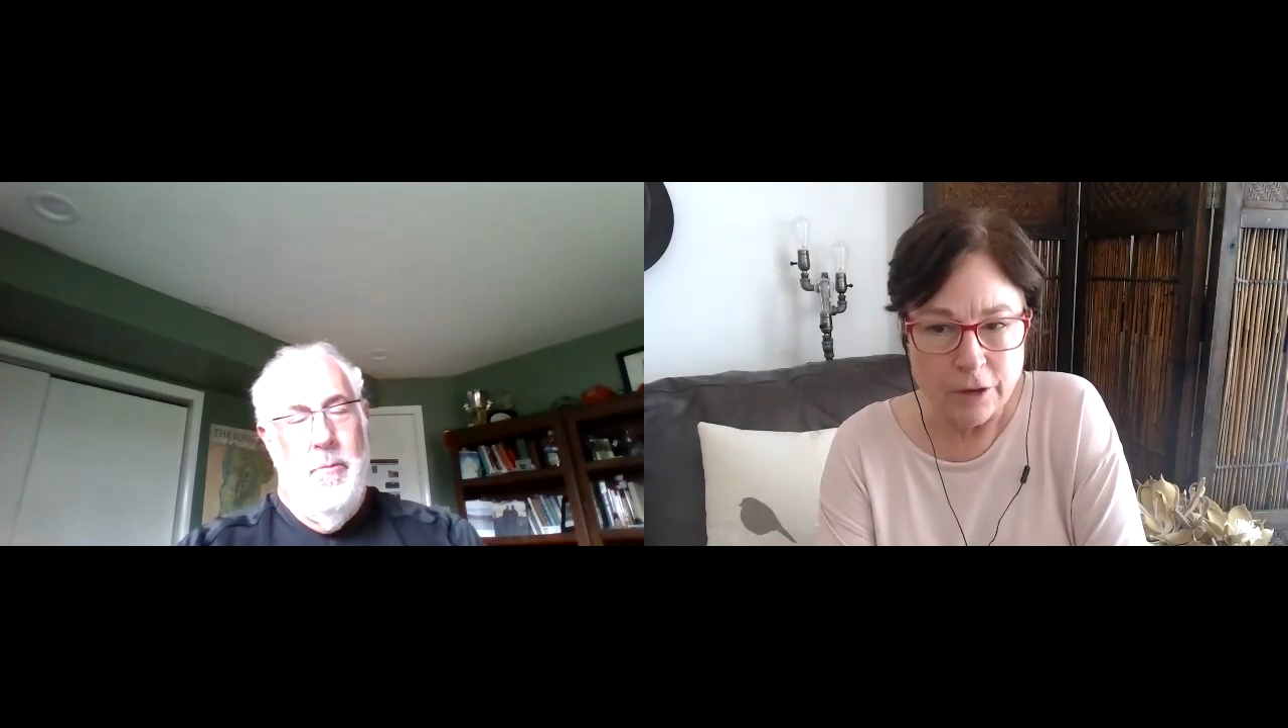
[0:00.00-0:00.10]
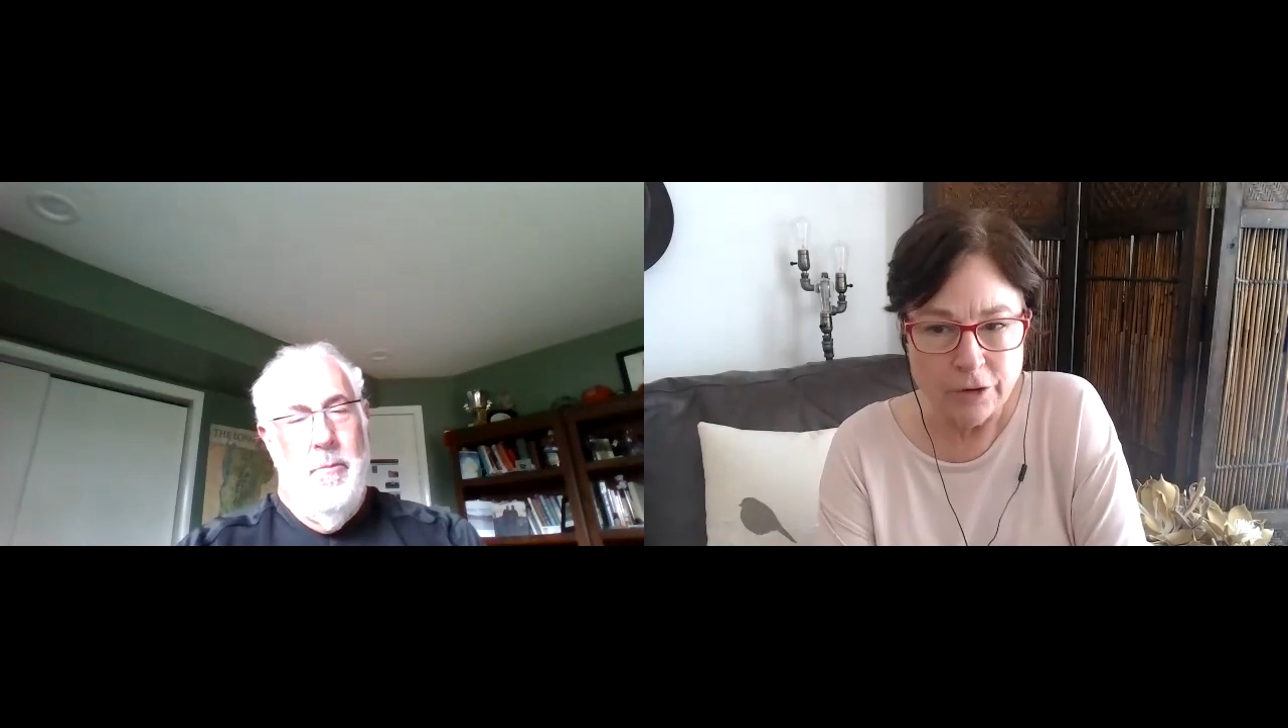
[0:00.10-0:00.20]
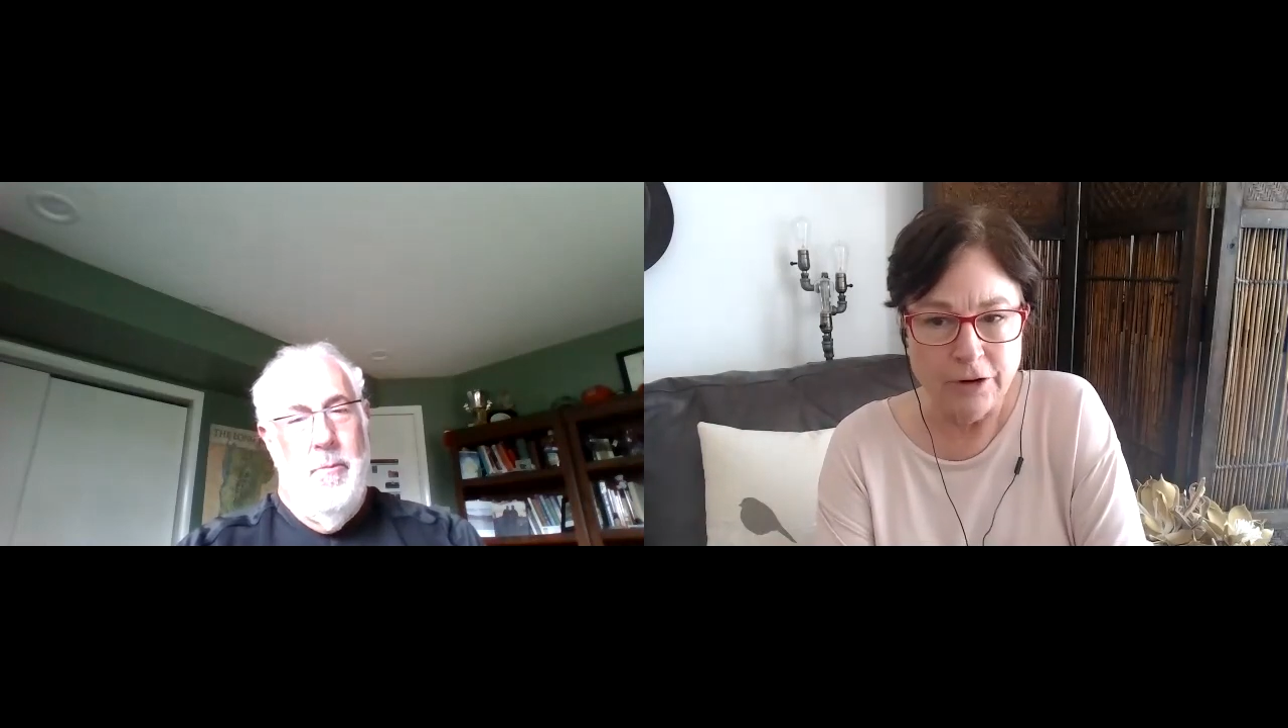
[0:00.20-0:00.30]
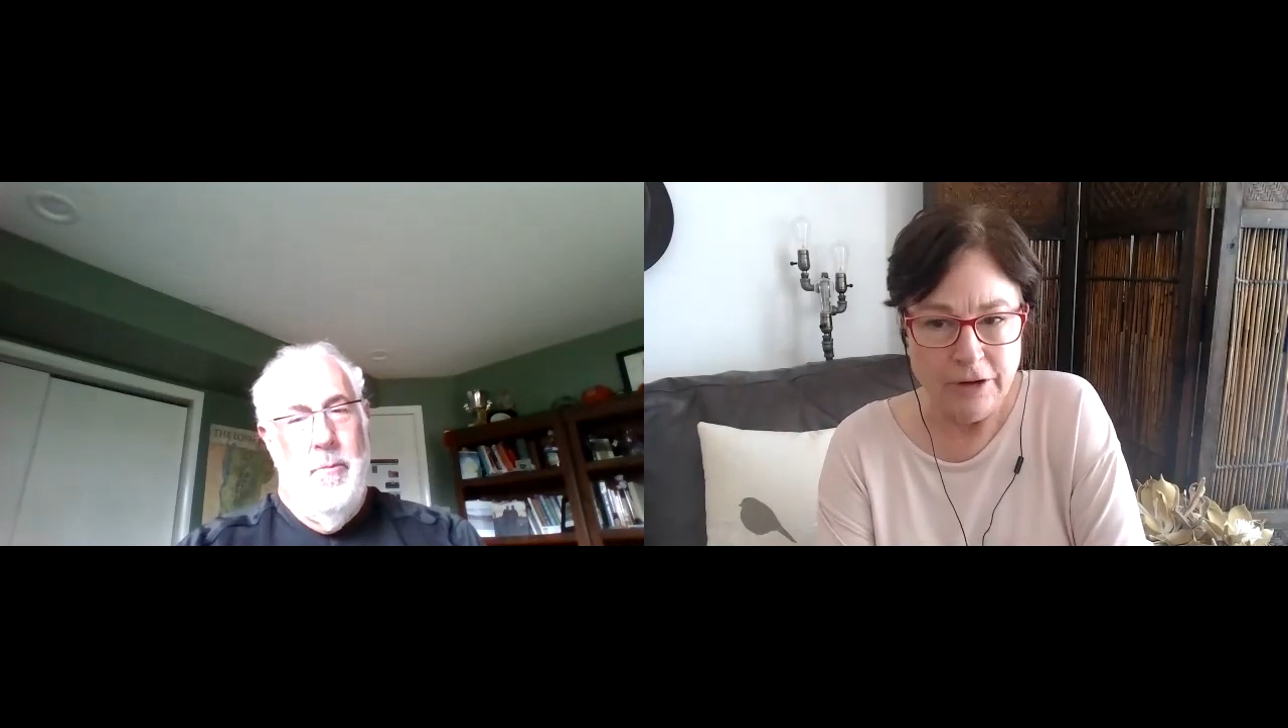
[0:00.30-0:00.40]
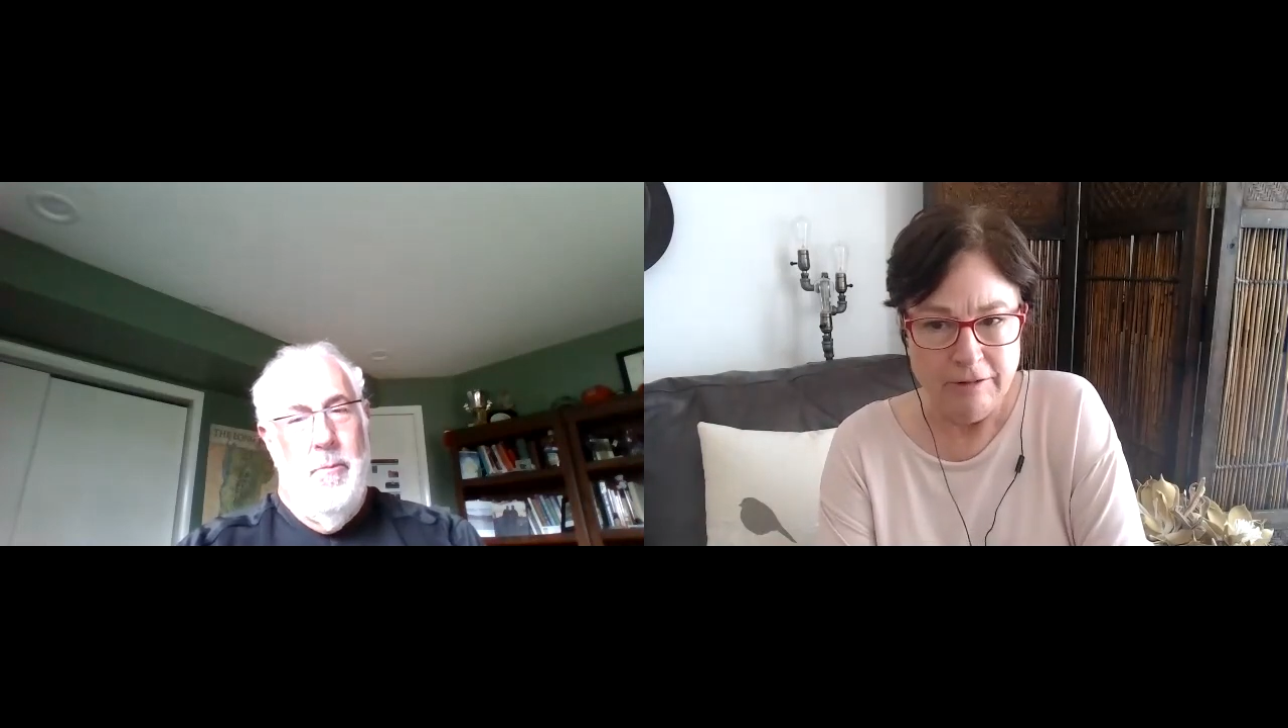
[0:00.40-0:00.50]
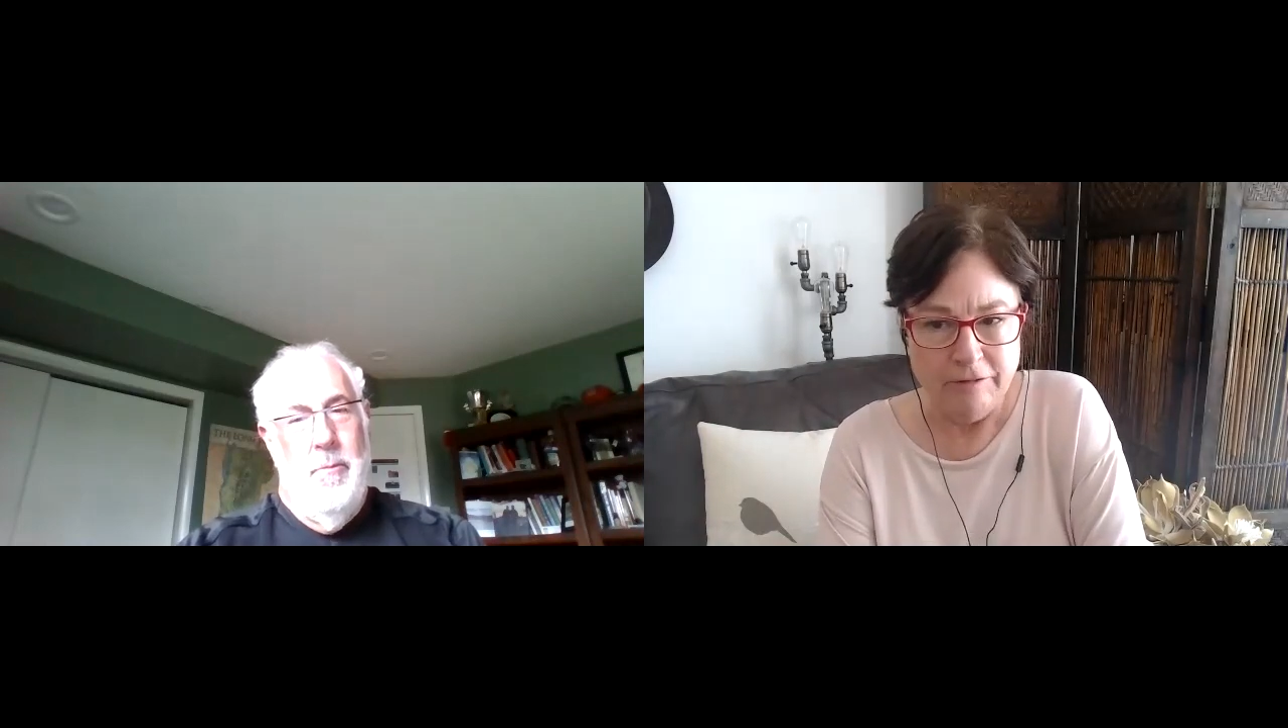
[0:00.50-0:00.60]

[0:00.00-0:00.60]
learn